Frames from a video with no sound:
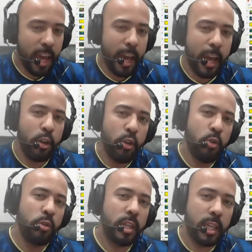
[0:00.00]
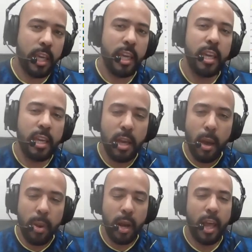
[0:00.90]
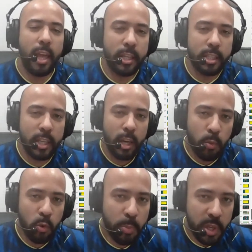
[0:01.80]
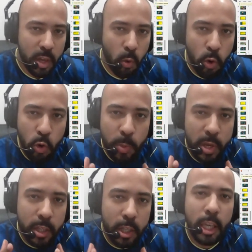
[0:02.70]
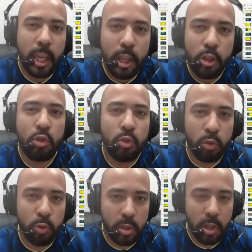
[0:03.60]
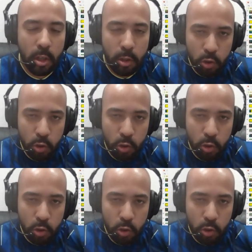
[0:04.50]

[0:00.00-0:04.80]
and who the key players will be, who will be the key duels,